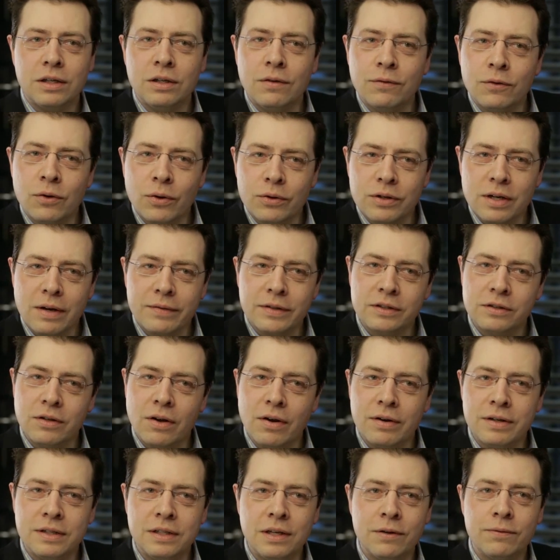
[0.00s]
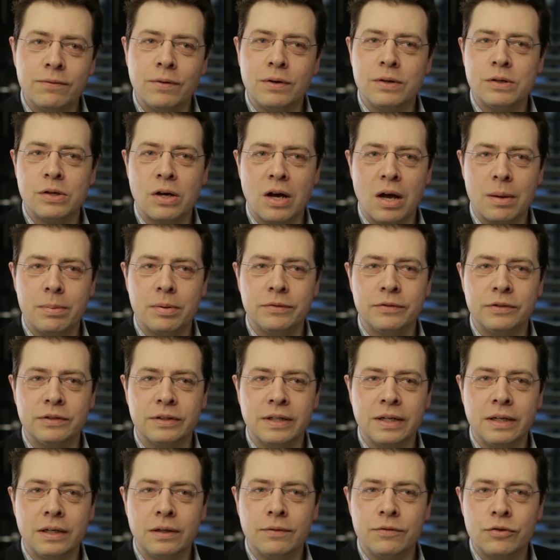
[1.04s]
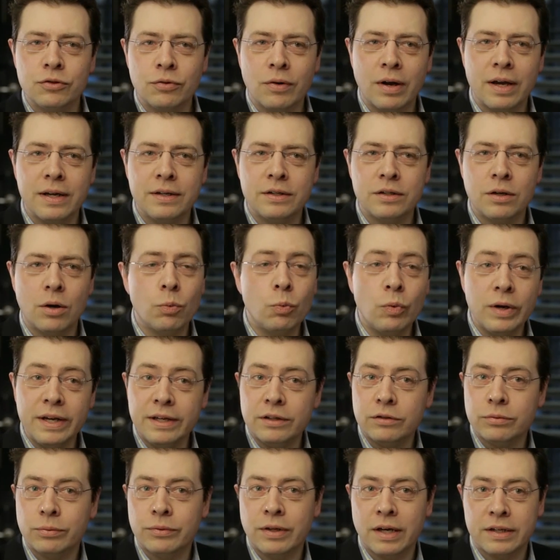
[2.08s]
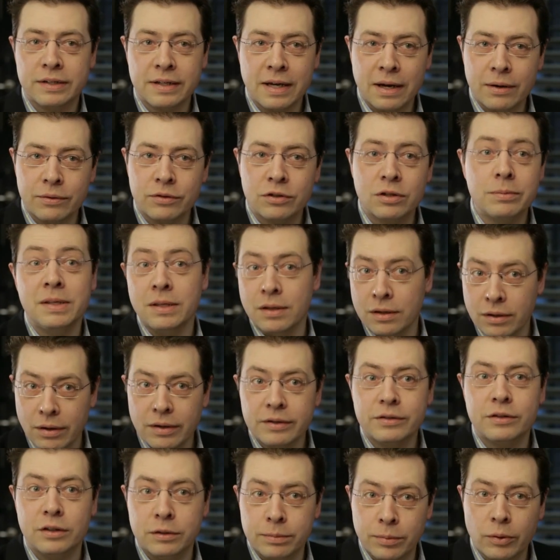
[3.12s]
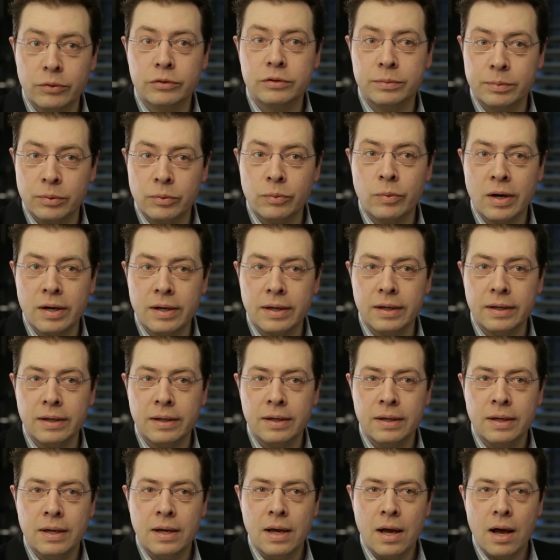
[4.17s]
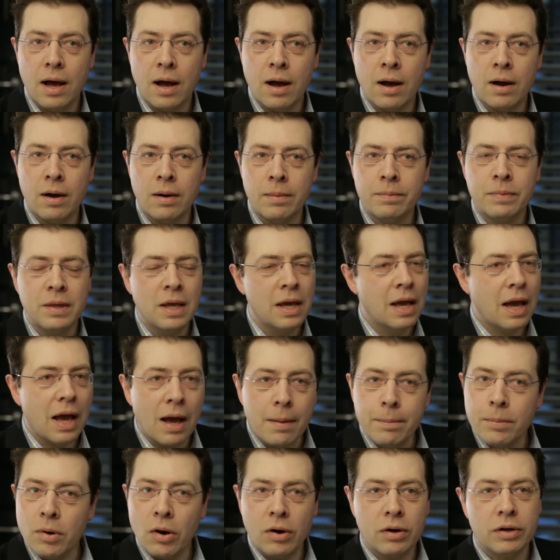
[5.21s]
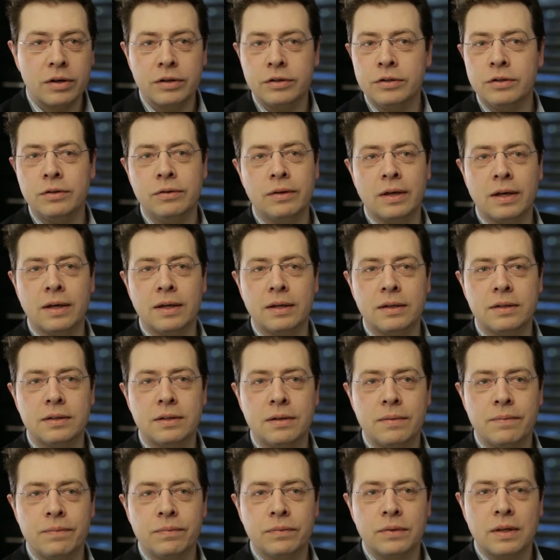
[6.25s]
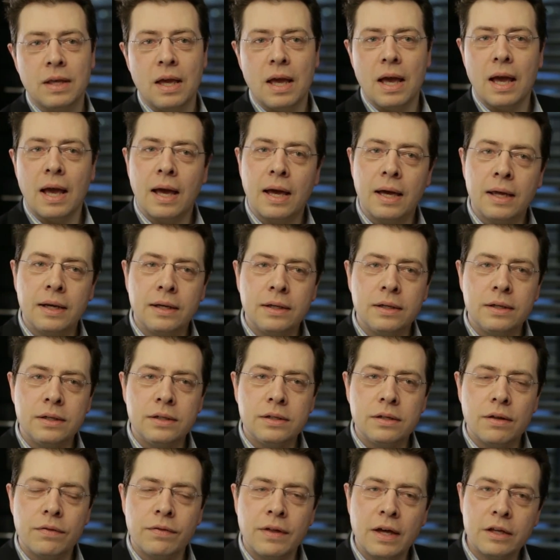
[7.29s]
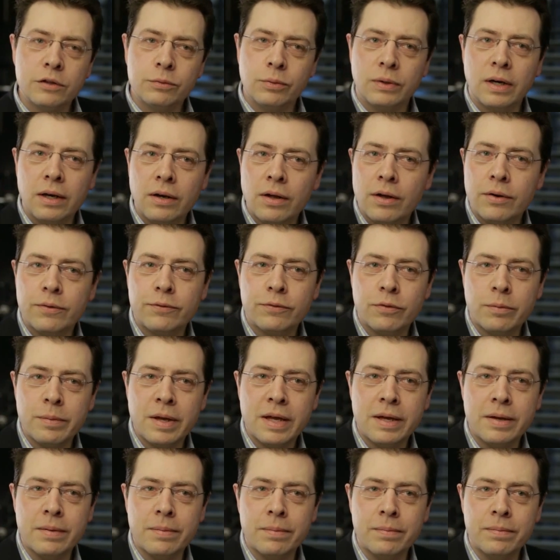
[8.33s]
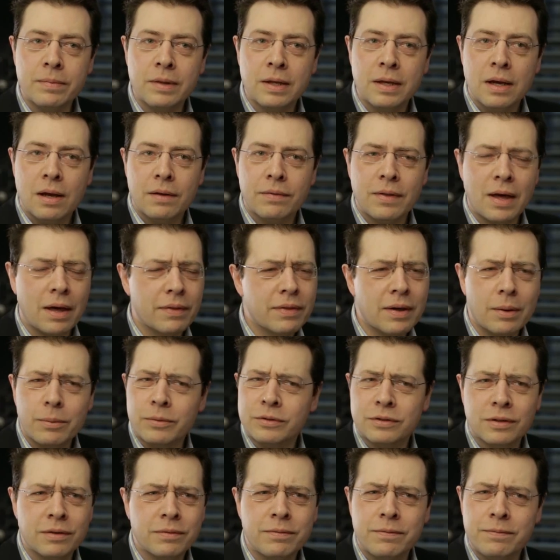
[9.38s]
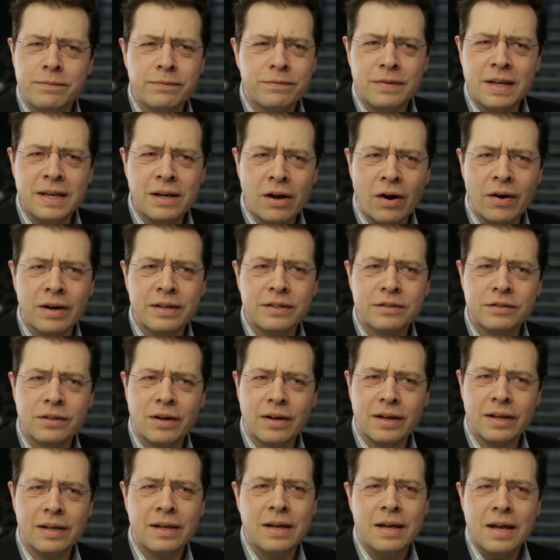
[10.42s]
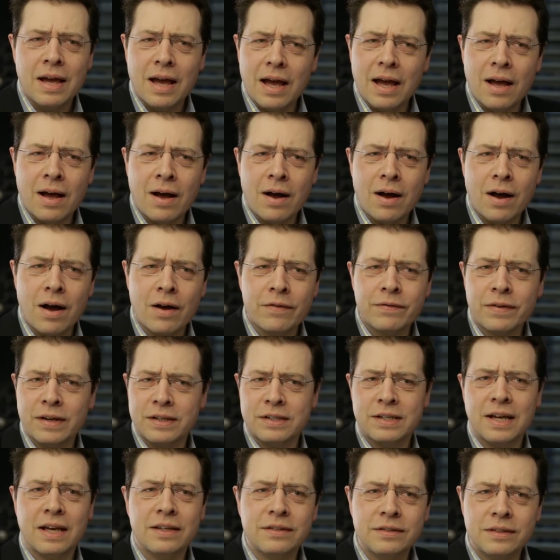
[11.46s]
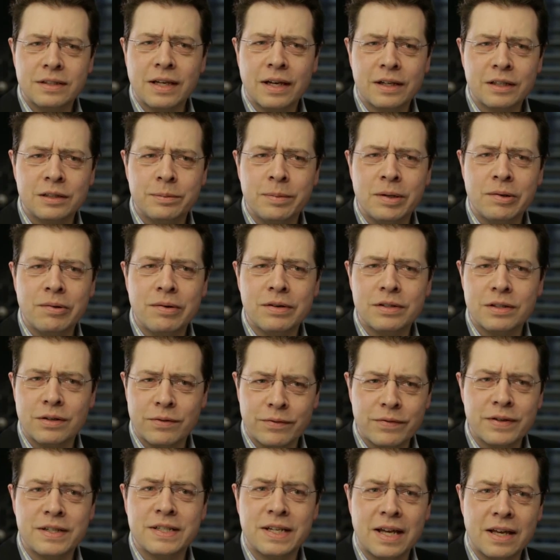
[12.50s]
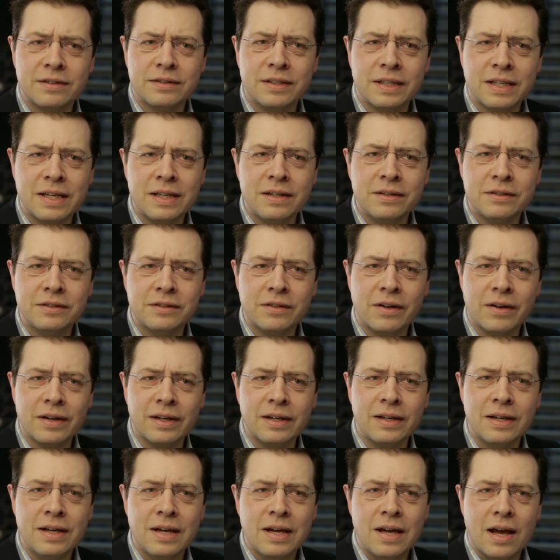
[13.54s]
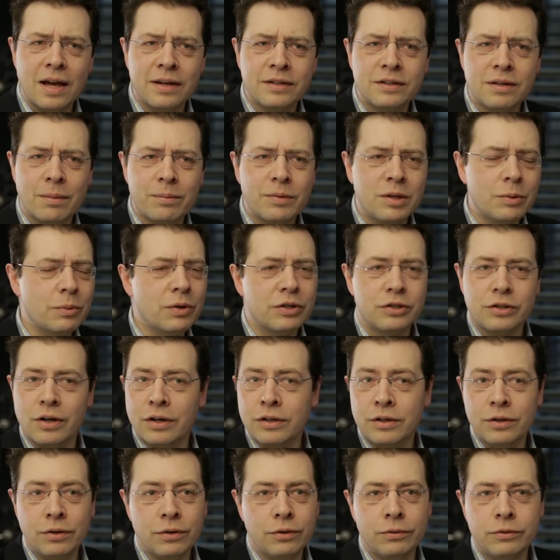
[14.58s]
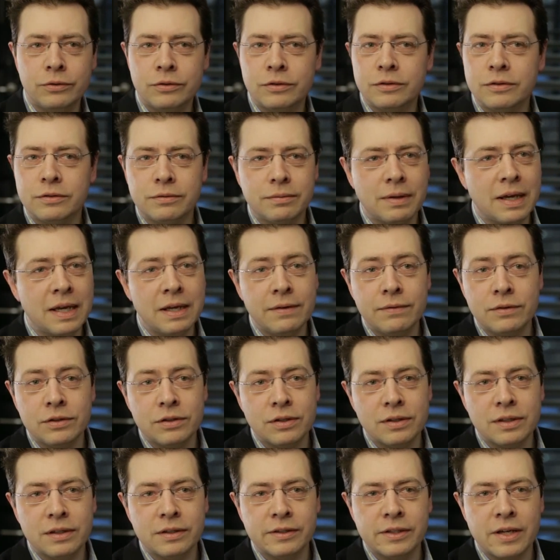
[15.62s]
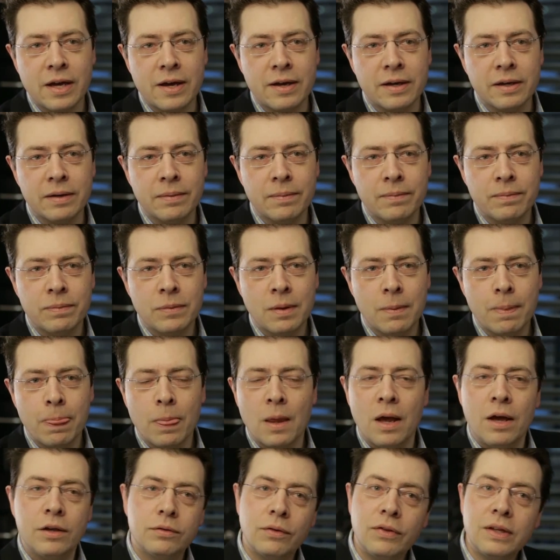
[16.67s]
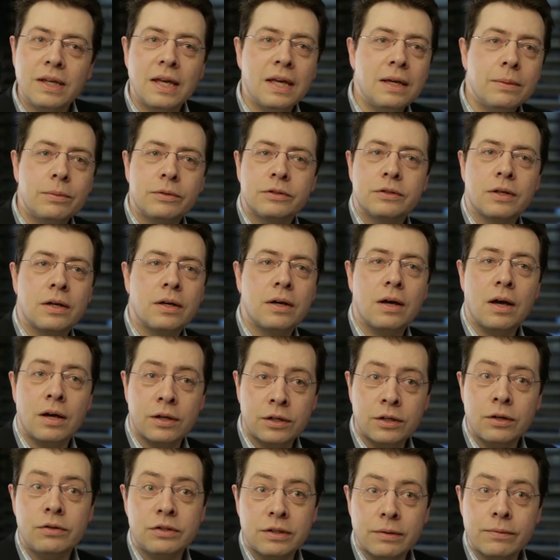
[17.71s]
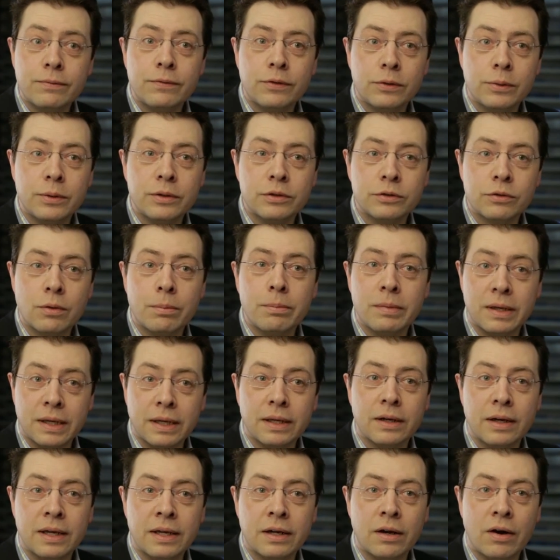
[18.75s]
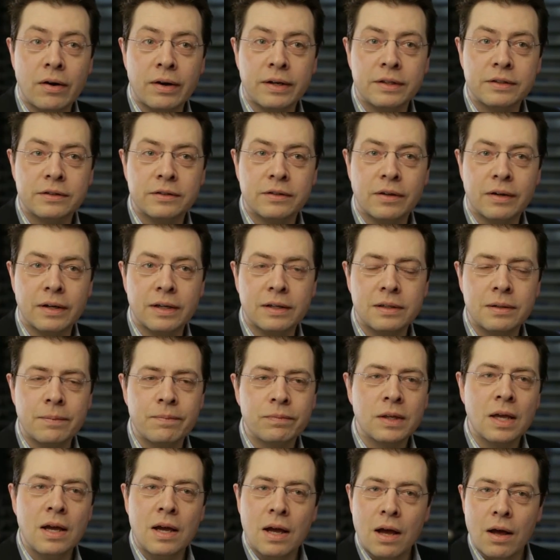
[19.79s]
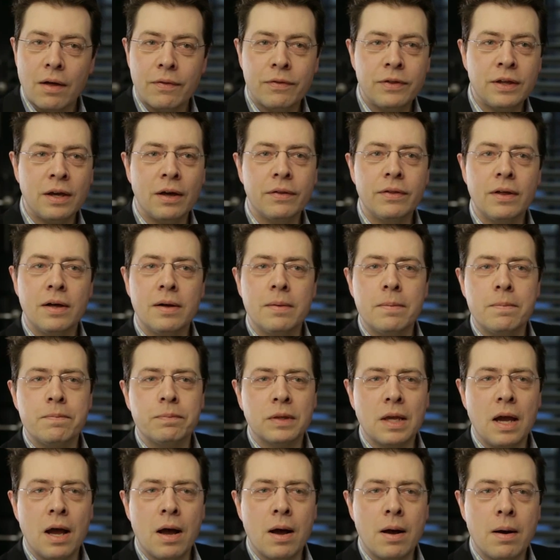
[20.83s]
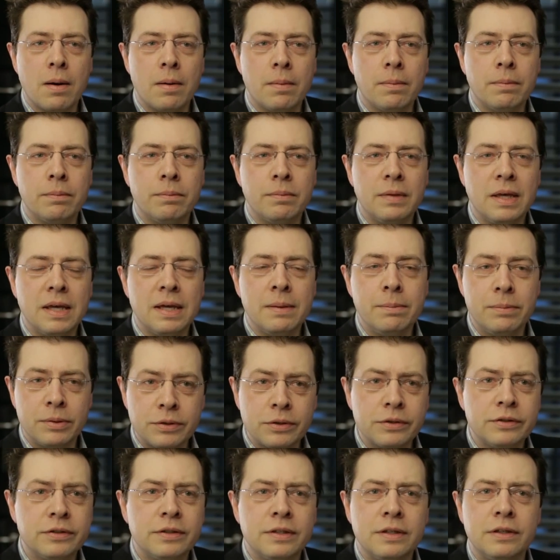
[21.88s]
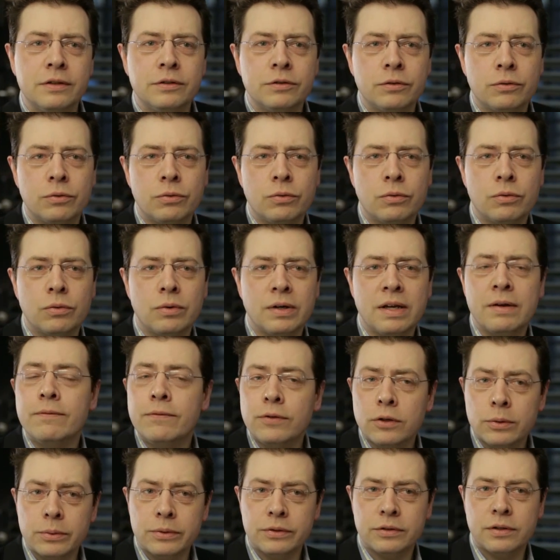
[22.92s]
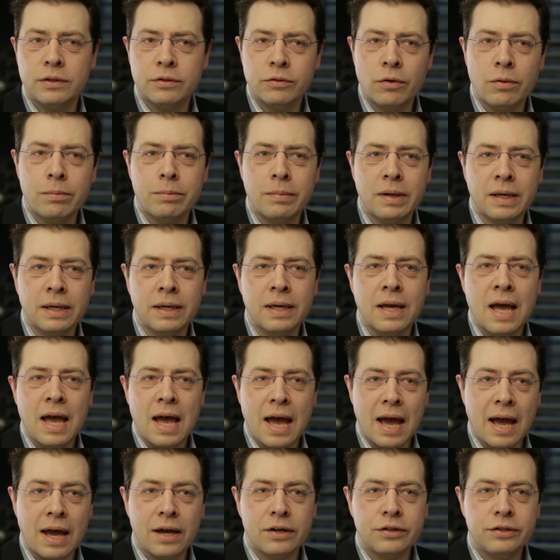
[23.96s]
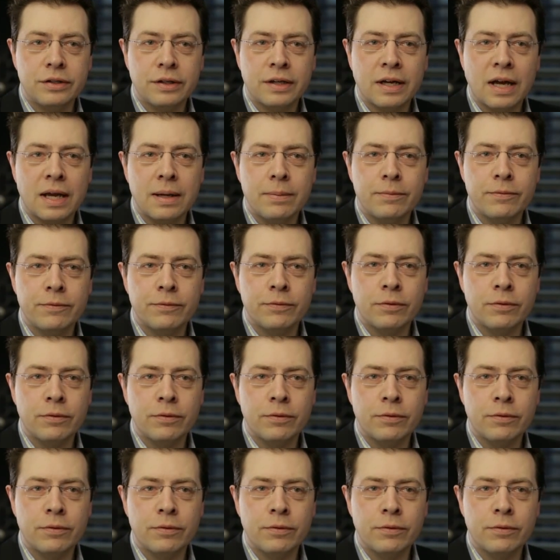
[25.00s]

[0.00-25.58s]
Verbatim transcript: you've got to have a certain different type of skill of trying to weasel that out of them in the nicest possible way. Um, and Mark could do that, and that's what I learned from him. That, that was, a, in hindsight, uh, a fantastic experience and a fantastic insight, and something which I use even to this day. So I think he was a, a huge influence on me in, in hindsight. The other um, impetuses or influences on me actually came